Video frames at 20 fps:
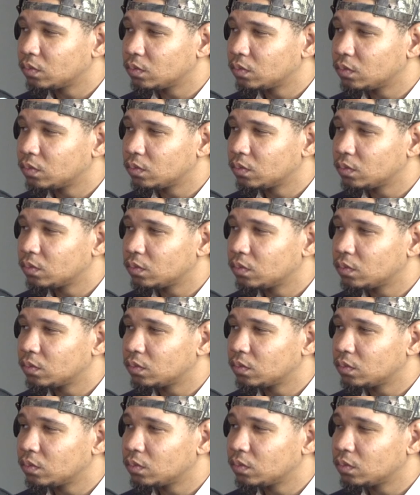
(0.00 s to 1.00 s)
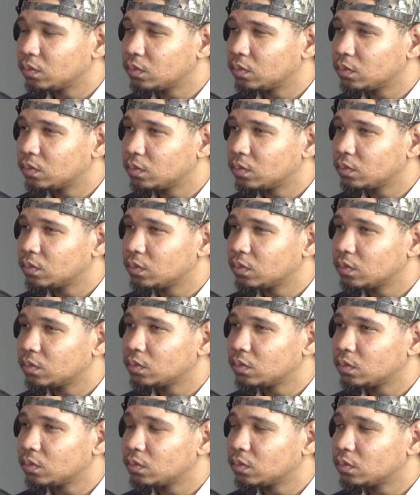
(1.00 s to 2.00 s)

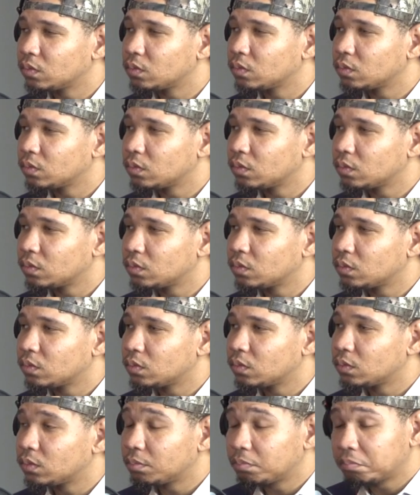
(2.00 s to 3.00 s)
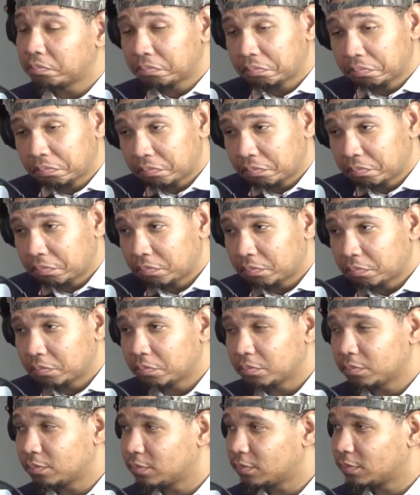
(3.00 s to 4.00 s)

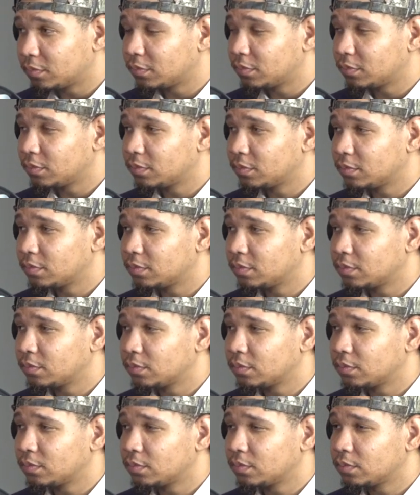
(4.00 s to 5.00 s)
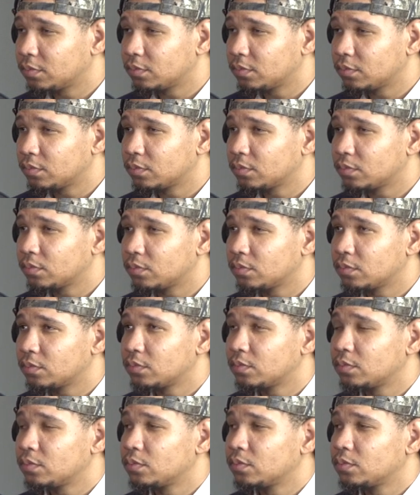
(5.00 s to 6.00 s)

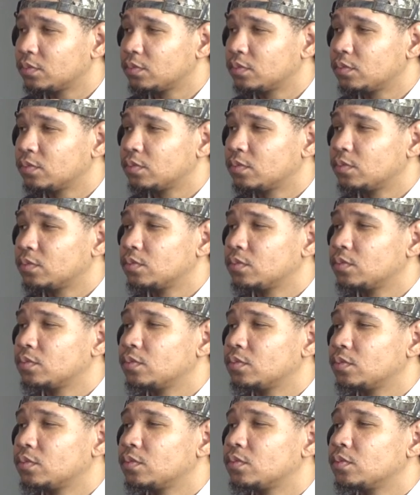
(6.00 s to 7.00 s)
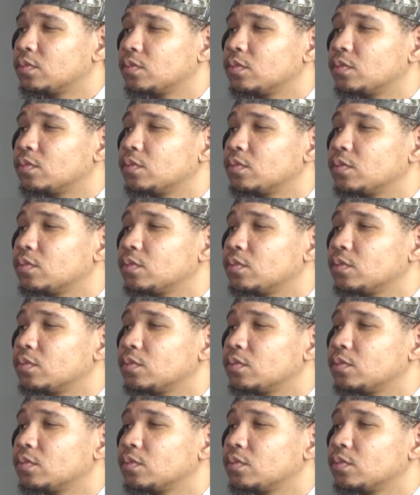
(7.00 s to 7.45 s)
(not speaking)